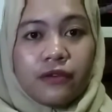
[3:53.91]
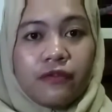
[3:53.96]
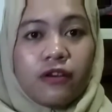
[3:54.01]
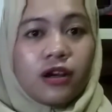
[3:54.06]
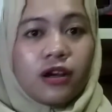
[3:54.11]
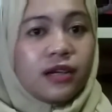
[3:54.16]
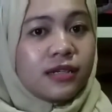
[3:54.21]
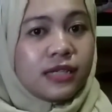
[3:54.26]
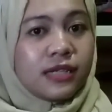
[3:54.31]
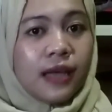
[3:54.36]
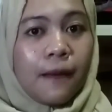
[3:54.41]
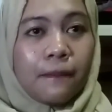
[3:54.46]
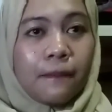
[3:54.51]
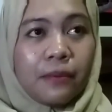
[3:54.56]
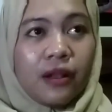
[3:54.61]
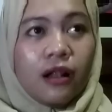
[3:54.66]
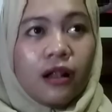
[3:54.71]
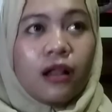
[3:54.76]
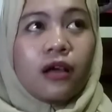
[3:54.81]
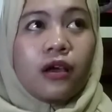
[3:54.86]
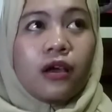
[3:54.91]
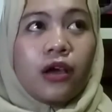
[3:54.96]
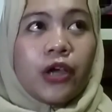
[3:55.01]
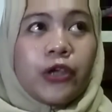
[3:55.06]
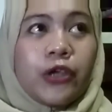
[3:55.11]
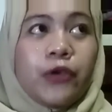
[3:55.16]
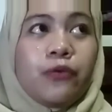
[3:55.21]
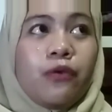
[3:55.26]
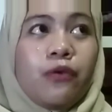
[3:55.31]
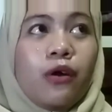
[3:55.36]
For example,
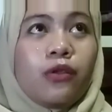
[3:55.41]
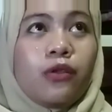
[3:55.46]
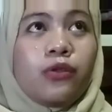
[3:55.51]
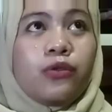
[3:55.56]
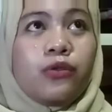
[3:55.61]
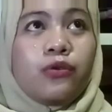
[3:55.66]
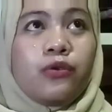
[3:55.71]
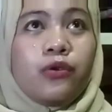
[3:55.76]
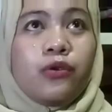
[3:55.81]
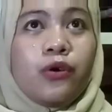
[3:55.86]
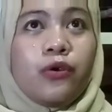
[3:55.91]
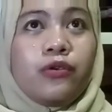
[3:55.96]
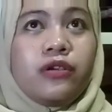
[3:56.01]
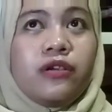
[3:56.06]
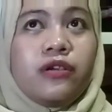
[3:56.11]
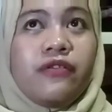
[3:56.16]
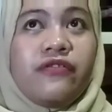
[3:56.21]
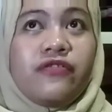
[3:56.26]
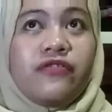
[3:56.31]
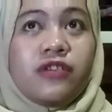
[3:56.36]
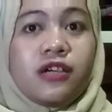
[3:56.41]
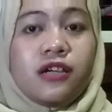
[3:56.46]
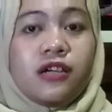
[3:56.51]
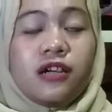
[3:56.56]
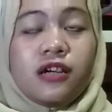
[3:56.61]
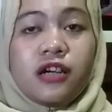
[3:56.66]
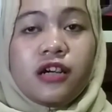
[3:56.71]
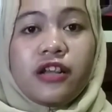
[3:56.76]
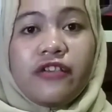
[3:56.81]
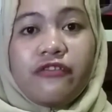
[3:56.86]
you want to know the
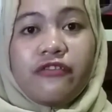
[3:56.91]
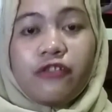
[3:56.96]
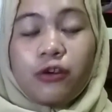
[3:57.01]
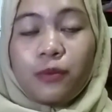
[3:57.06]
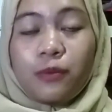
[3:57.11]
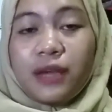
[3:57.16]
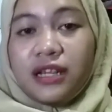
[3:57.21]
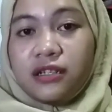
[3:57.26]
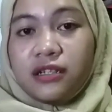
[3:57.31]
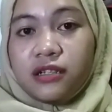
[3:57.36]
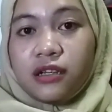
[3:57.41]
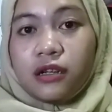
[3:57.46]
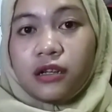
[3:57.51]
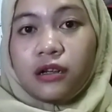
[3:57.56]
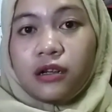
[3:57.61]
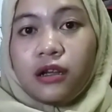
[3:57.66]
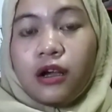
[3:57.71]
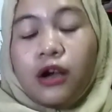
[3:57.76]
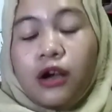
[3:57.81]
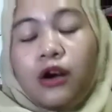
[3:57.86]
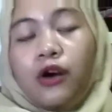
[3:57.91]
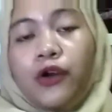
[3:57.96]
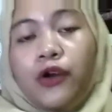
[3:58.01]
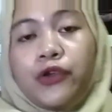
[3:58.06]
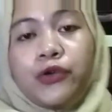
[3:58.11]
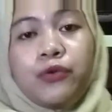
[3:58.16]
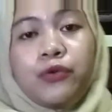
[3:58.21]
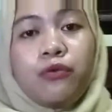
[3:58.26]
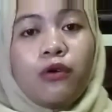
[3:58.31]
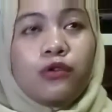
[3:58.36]
further information, or
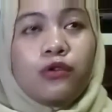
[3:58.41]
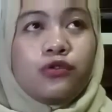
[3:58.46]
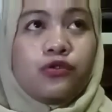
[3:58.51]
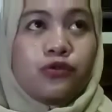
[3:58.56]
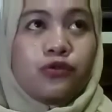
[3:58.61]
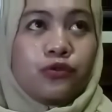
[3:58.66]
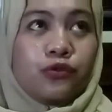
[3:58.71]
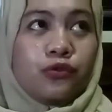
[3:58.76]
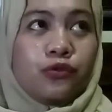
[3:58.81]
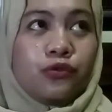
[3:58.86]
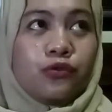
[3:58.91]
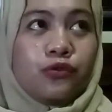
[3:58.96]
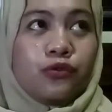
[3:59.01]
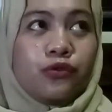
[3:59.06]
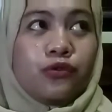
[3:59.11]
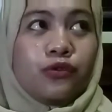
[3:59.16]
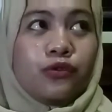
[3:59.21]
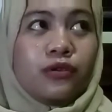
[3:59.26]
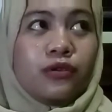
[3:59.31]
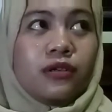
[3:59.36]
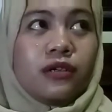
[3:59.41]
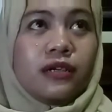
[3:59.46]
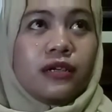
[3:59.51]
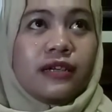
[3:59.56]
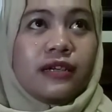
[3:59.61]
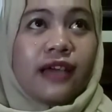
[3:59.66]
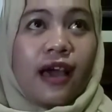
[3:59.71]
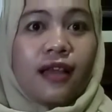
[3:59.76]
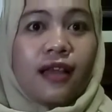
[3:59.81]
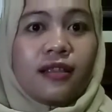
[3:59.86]
you want to
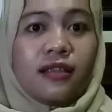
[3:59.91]
get